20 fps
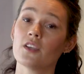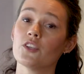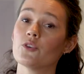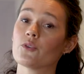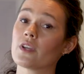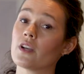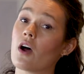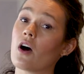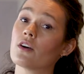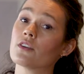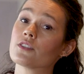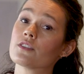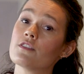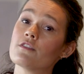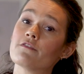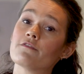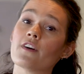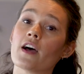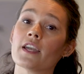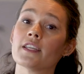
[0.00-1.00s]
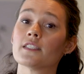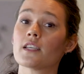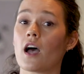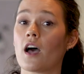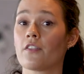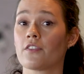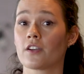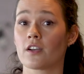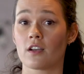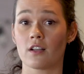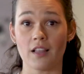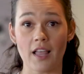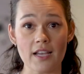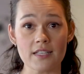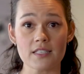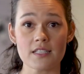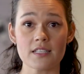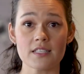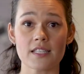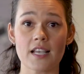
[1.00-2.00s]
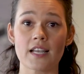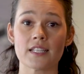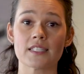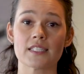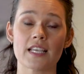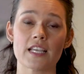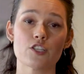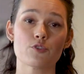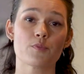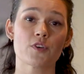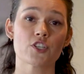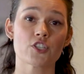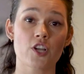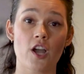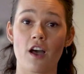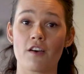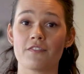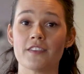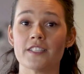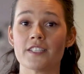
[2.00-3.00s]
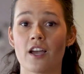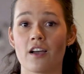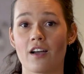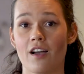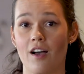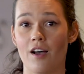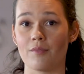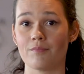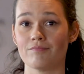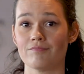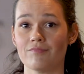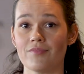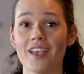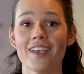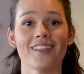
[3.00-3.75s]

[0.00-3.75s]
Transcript: You can also find other classes at sagebrushcoffee.com.